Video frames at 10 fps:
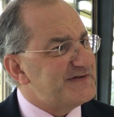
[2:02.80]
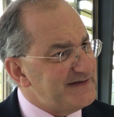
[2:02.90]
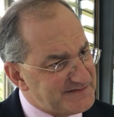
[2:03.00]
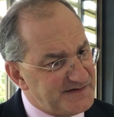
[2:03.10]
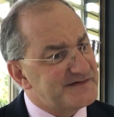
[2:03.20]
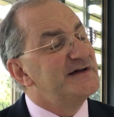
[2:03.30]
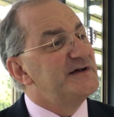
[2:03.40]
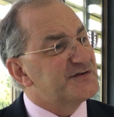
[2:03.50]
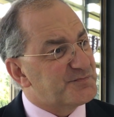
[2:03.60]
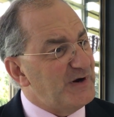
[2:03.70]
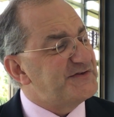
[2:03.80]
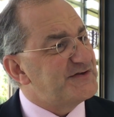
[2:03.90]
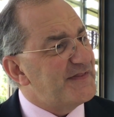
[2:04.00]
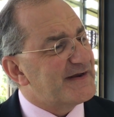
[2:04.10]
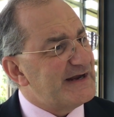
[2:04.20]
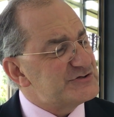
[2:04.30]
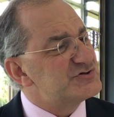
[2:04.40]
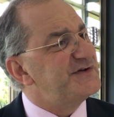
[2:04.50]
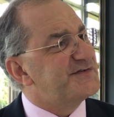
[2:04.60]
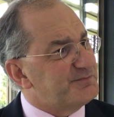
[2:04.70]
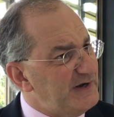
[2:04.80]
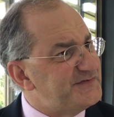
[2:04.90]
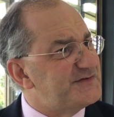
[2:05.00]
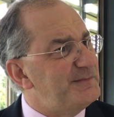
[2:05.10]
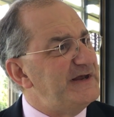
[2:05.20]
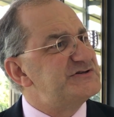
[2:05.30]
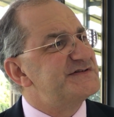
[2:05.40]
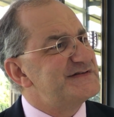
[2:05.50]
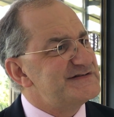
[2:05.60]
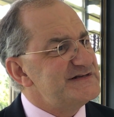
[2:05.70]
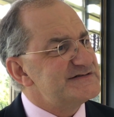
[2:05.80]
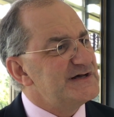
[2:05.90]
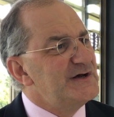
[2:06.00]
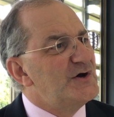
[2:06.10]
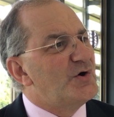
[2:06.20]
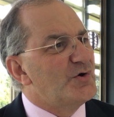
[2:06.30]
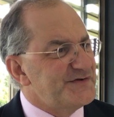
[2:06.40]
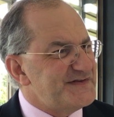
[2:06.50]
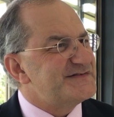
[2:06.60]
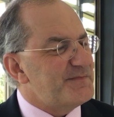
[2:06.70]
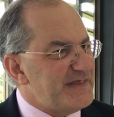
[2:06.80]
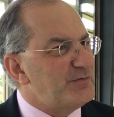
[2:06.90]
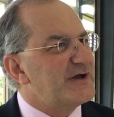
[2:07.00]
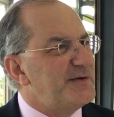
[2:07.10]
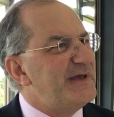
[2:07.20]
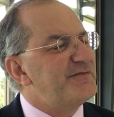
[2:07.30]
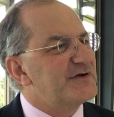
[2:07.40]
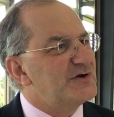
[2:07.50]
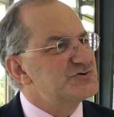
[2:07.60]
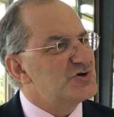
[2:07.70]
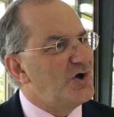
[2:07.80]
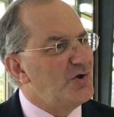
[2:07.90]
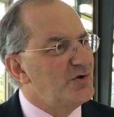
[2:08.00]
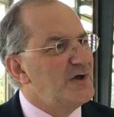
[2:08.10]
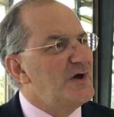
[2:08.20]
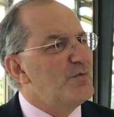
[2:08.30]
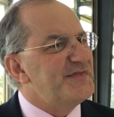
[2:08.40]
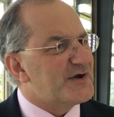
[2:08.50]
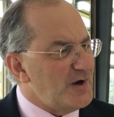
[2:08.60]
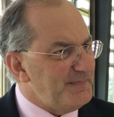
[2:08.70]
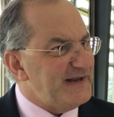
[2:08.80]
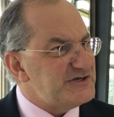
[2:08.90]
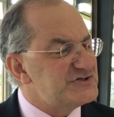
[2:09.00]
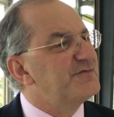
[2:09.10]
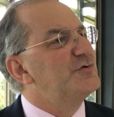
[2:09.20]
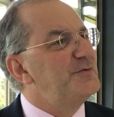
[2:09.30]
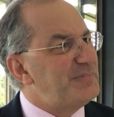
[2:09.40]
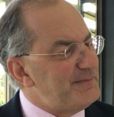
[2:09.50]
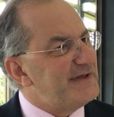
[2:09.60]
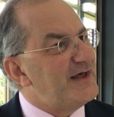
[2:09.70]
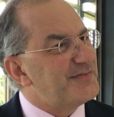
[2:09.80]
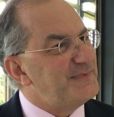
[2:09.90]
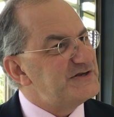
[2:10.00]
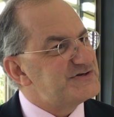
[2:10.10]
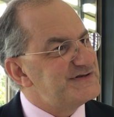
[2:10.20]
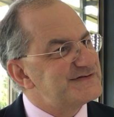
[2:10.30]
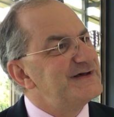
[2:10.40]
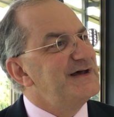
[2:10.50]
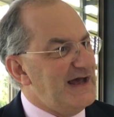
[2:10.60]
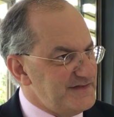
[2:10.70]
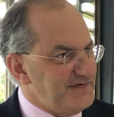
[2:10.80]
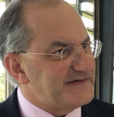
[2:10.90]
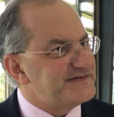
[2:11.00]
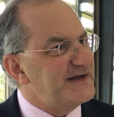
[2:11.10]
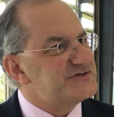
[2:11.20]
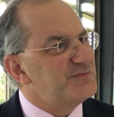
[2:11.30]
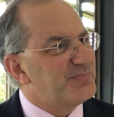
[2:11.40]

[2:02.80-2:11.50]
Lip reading: centres, spreads to other countries, spreads to major cities, or is this something we're going to be able to control with a combination of good public health measures and the vaccination